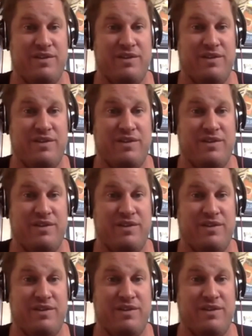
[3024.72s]
next to
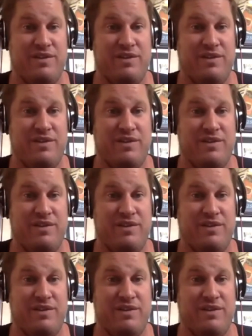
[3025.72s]
Iloka, and if
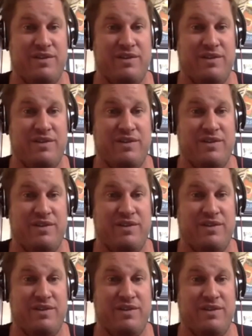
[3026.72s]
that defense stays
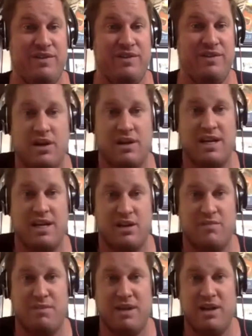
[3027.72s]
healthy, he could he
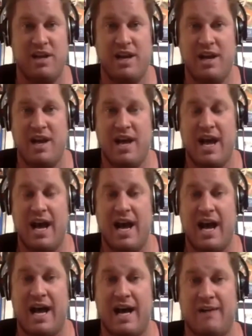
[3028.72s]
could be
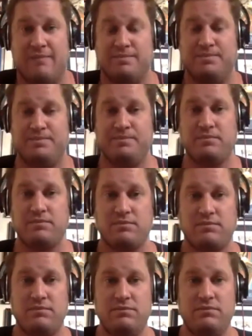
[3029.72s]
um,
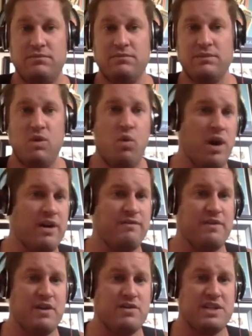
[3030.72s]
one of
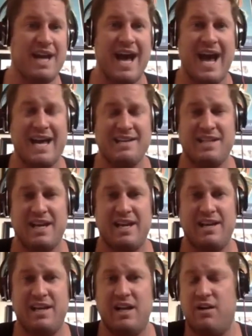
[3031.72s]
those guys. I
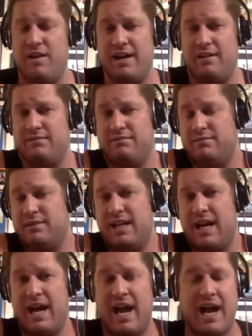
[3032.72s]
you know I
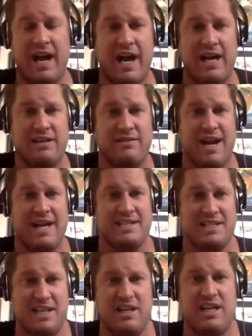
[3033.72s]
I I, I
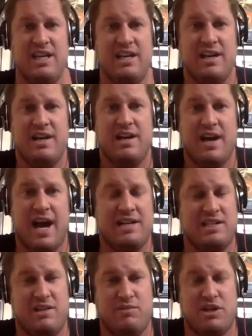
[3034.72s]
see I
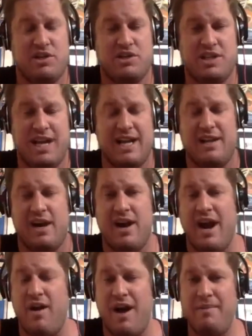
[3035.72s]
see what you're saying there.
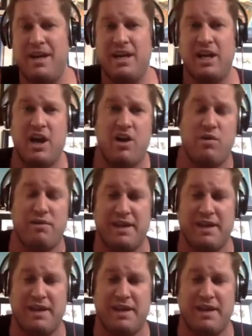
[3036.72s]
Now I'm going to go with a